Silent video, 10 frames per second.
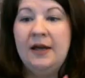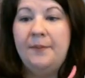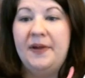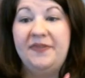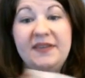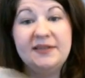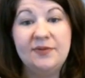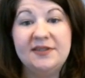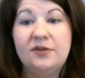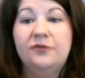But this
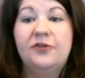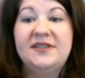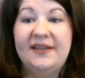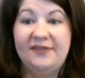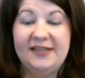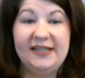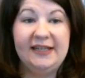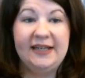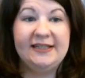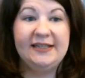one sold for
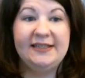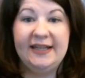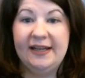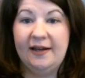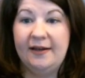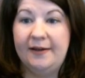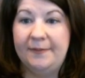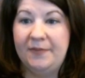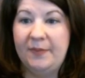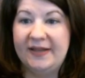seventeen. I did take
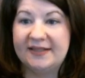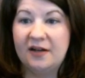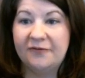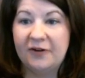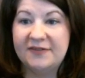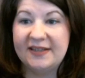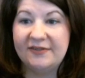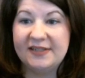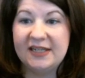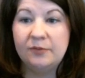um, a best offer of
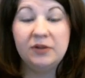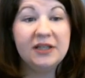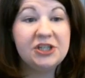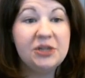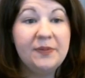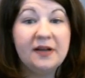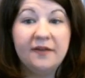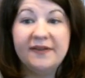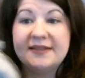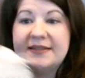seventeen plus shipping
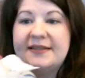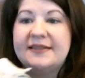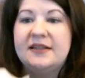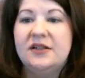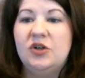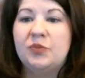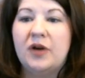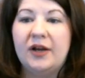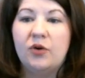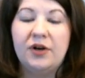on this because it's going to go
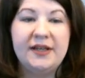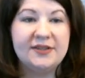priority.